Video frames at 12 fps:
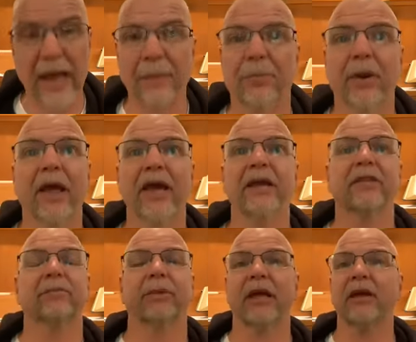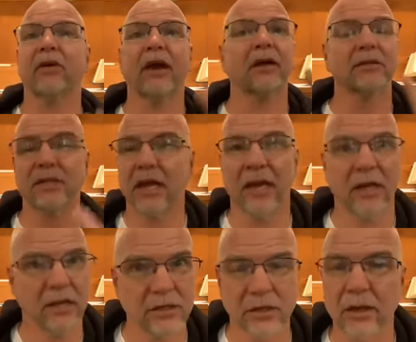at play in the playgrounds
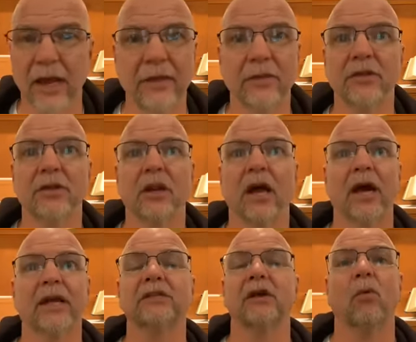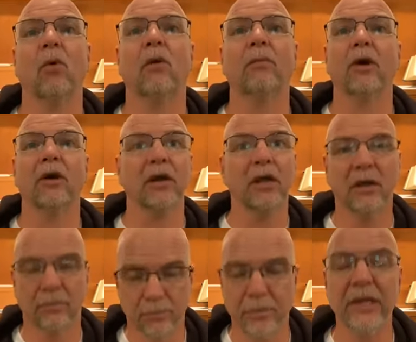and in the lines at Walmart,
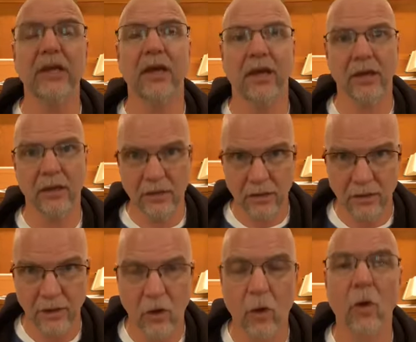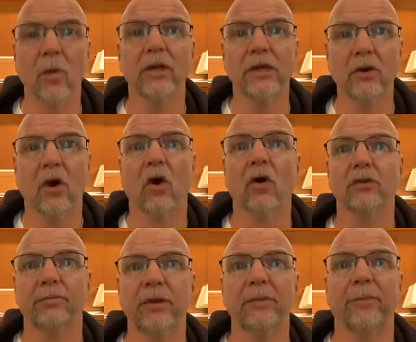being the holy
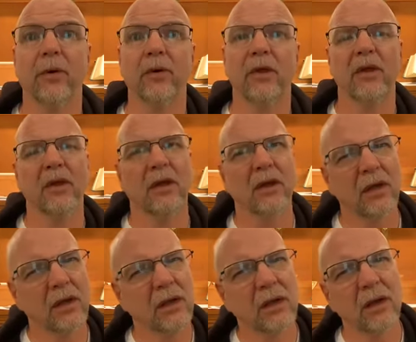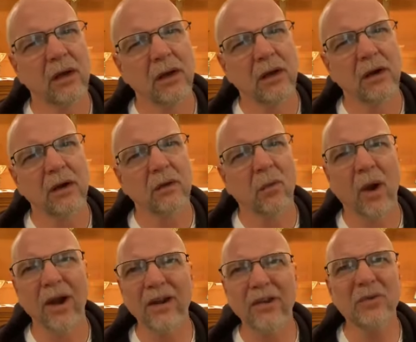called people.
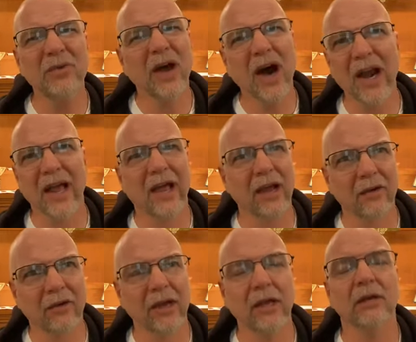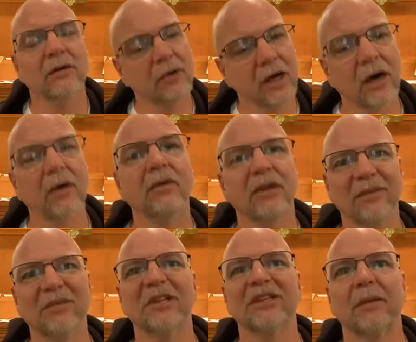Why are you not angry? Well,
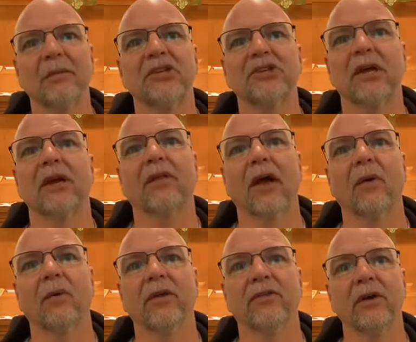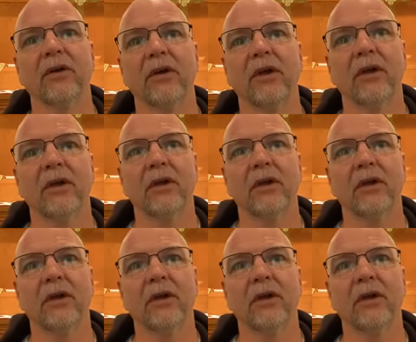let me, let me share that with you.